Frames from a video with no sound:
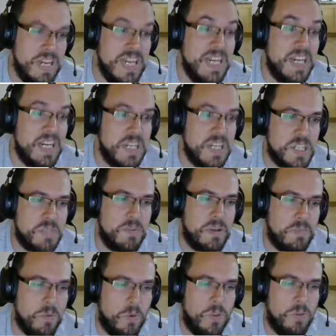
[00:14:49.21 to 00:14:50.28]
needing to
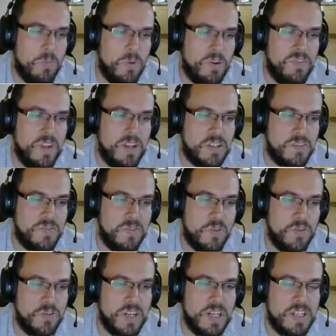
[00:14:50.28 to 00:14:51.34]
spend more than
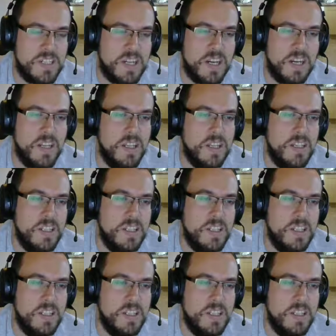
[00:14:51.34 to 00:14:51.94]
1,418.